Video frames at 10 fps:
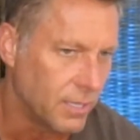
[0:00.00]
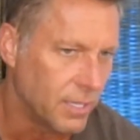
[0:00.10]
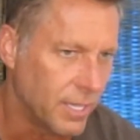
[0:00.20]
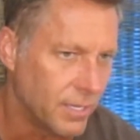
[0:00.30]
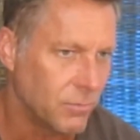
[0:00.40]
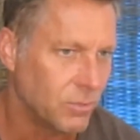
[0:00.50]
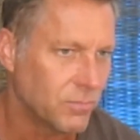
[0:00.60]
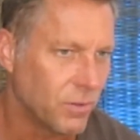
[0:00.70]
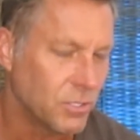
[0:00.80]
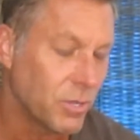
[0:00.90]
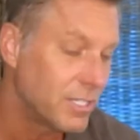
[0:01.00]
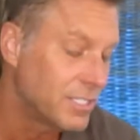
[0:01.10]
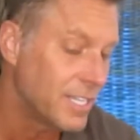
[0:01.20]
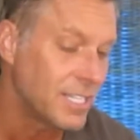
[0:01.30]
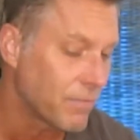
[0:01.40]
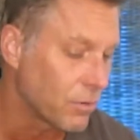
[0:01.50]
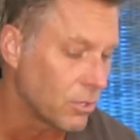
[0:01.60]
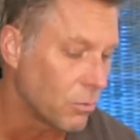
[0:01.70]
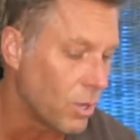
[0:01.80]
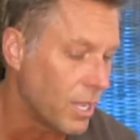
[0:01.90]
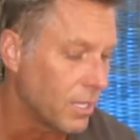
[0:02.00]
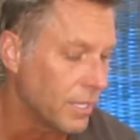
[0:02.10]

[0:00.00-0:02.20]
that was fun. So I did that for a little while